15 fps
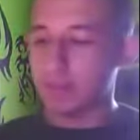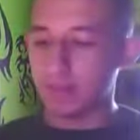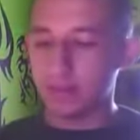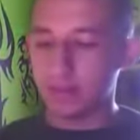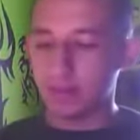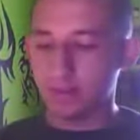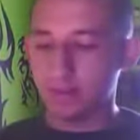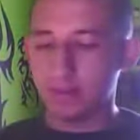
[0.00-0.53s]
then
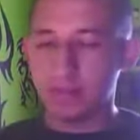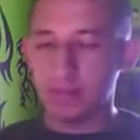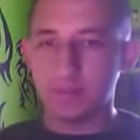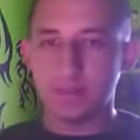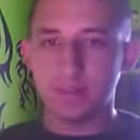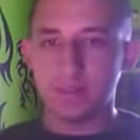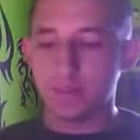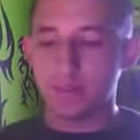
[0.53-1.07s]
here you have
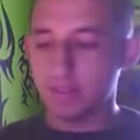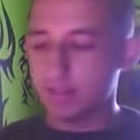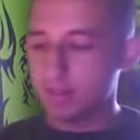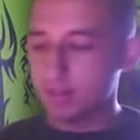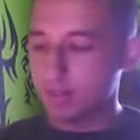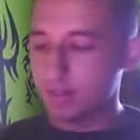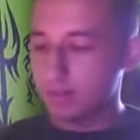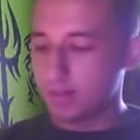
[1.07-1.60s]
it's
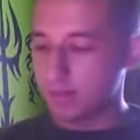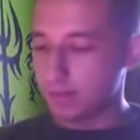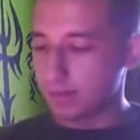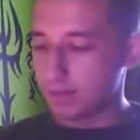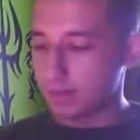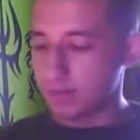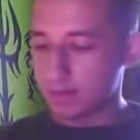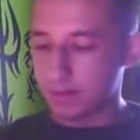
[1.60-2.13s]
a
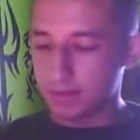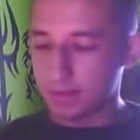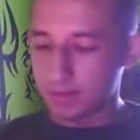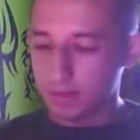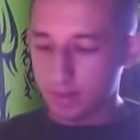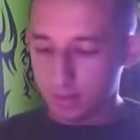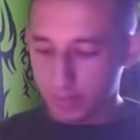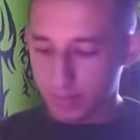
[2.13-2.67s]

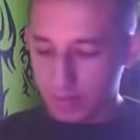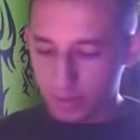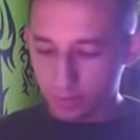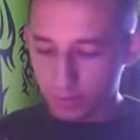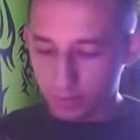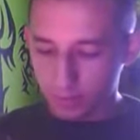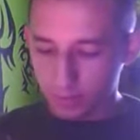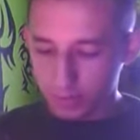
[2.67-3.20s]

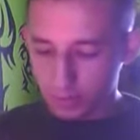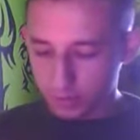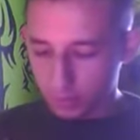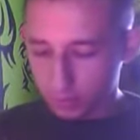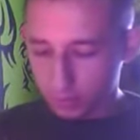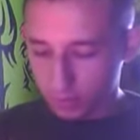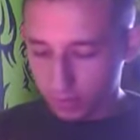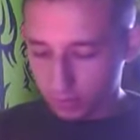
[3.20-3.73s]
pouch. It's an
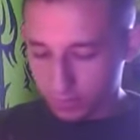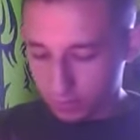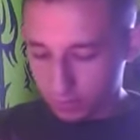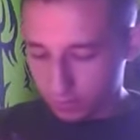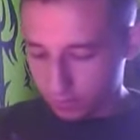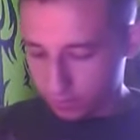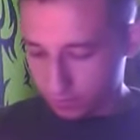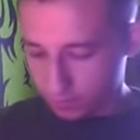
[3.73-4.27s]
accordion
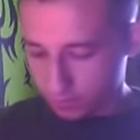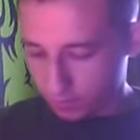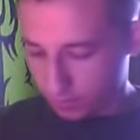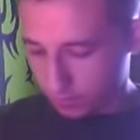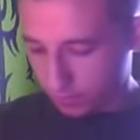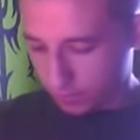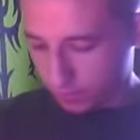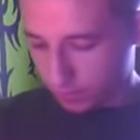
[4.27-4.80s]
fold.
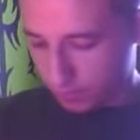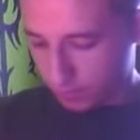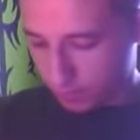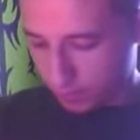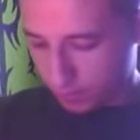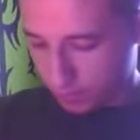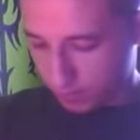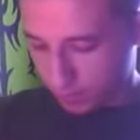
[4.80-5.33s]

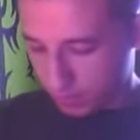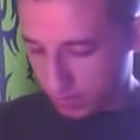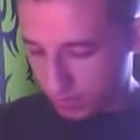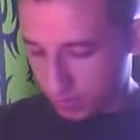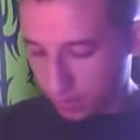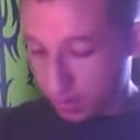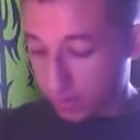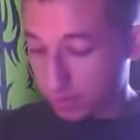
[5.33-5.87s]
I'm
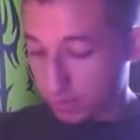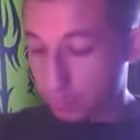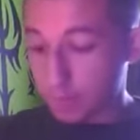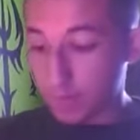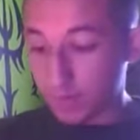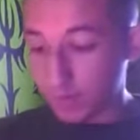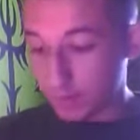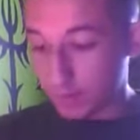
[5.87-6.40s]
sorry,
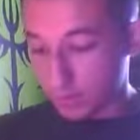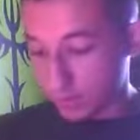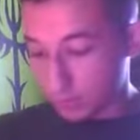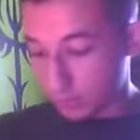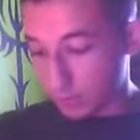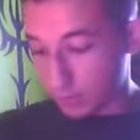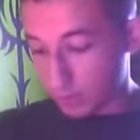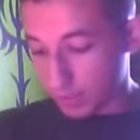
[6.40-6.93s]
my fingers
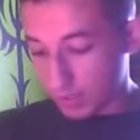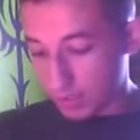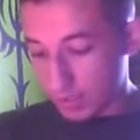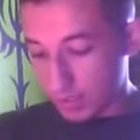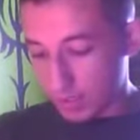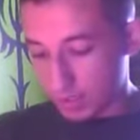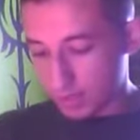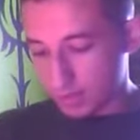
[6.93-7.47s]
aren't working
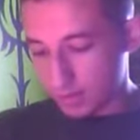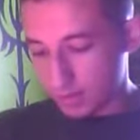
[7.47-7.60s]
today.